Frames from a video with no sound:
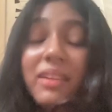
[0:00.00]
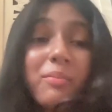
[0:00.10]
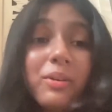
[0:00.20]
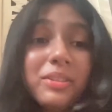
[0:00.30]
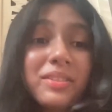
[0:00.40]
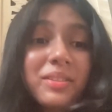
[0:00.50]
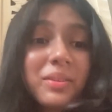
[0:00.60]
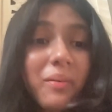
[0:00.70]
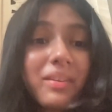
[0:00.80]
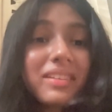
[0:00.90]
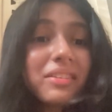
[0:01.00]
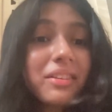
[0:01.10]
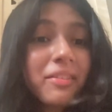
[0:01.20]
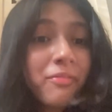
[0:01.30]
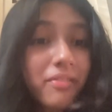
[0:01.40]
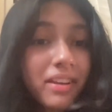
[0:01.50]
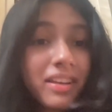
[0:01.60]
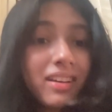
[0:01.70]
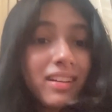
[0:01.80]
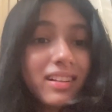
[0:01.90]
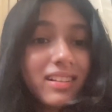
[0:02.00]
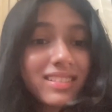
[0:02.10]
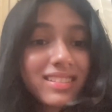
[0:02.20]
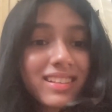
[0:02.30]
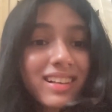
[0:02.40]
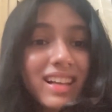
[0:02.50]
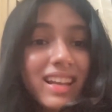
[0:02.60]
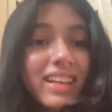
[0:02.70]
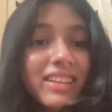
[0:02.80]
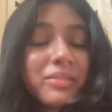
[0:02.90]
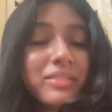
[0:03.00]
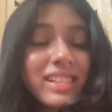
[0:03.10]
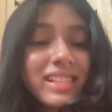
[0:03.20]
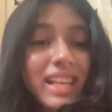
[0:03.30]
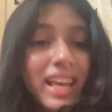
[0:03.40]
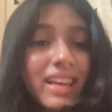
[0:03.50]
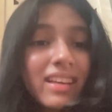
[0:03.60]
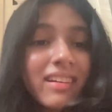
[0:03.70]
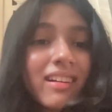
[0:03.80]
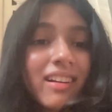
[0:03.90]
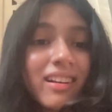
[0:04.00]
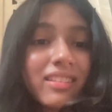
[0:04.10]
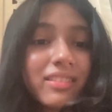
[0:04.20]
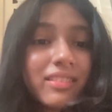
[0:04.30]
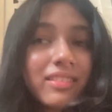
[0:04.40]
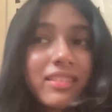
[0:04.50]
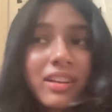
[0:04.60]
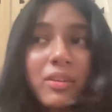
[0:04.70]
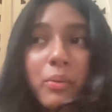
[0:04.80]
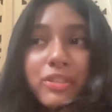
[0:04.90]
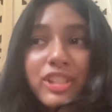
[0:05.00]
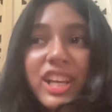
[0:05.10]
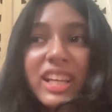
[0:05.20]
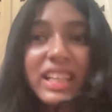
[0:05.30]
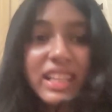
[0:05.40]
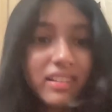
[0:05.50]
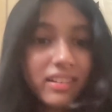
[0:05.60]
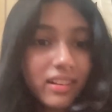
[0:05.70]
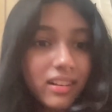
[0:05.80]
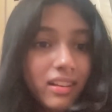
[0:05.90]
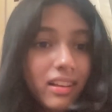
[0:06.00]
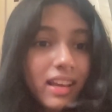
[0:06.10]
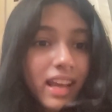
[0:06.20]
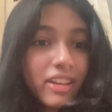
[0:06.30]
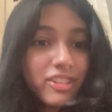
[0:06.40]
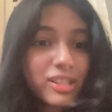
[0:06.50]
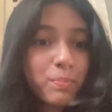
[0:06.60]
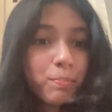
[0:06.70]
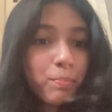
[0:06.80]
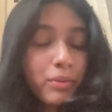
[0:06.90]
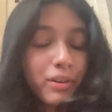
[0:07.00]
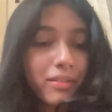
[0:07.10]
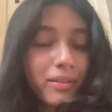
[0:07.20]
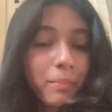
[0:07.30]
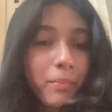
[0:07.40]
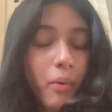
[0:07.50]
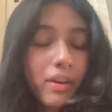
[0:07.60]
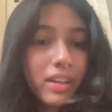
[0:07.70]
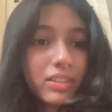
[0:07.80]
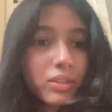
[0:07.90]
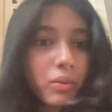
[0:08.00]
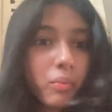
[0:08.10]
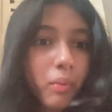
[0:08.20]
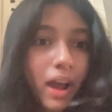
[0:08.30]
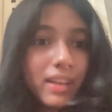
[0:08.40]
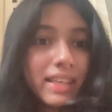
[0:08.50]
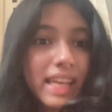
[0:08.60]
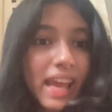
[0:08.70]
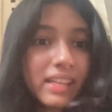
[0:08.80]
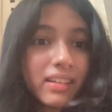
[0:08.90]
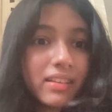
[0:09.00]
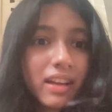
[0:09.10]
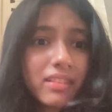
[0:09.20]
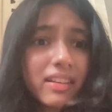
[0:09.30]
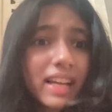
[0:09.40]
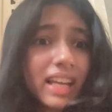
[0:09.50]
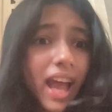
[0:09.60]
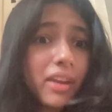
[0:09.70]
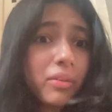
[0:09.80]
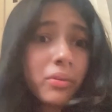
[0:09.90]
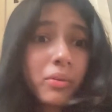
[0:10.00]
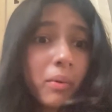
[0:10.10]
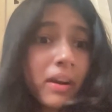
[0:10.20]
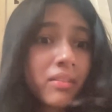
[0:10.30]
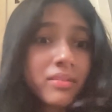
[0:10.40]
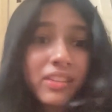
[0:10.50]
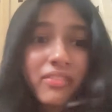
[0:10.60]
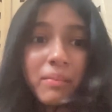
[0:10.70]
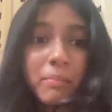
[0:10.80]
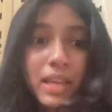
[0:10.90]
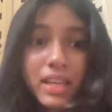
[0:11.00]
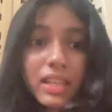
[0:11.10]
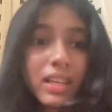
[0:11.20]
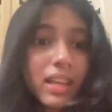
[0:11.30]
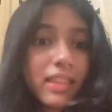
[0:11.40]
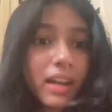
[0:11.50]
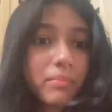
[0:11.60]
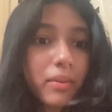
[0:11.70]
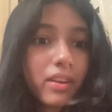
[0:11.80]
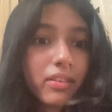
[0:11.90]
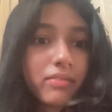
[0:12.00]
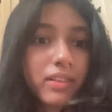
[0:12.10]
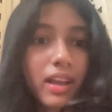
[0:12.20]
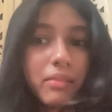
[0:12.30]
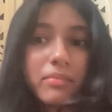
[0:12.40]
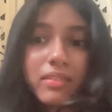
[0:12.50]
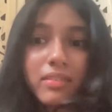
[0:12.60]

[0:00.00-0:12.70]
It was so difficult. Like, you just take the crochet needle and just poke it through one net, another net. I don't know what I was even making at that point of time.